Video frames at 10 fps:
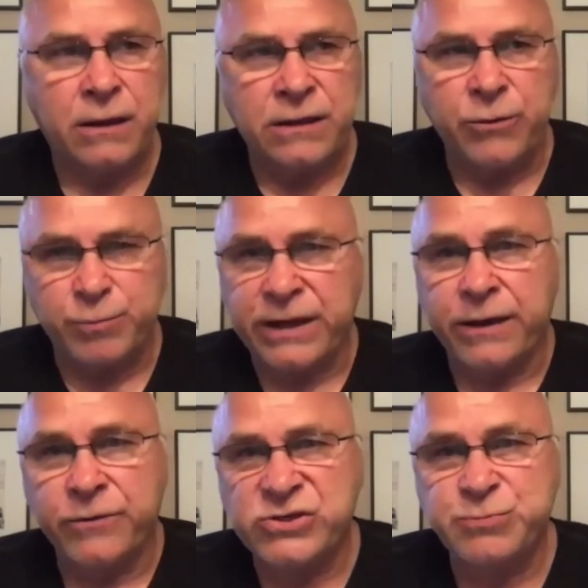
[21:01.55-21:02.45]
they would play
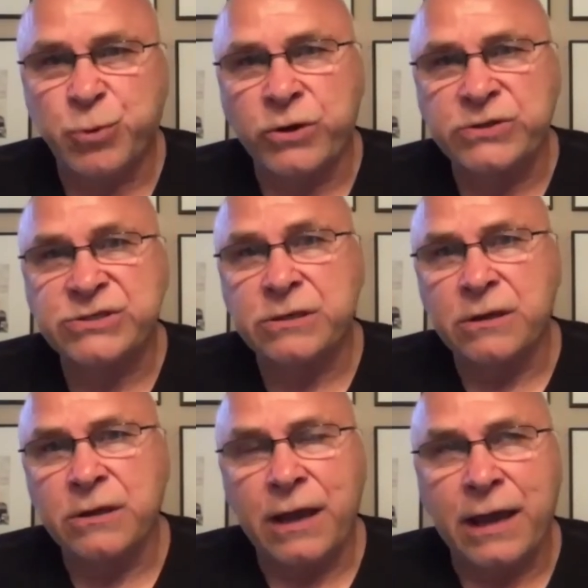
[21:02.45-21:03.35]
other sports
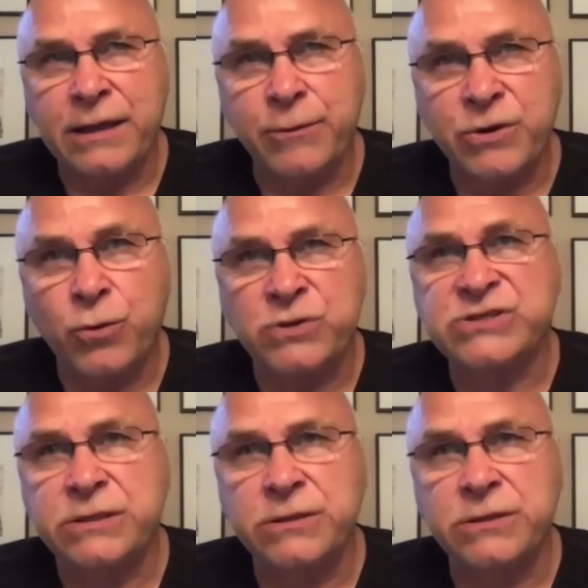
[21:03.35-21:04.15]
and they would go to skill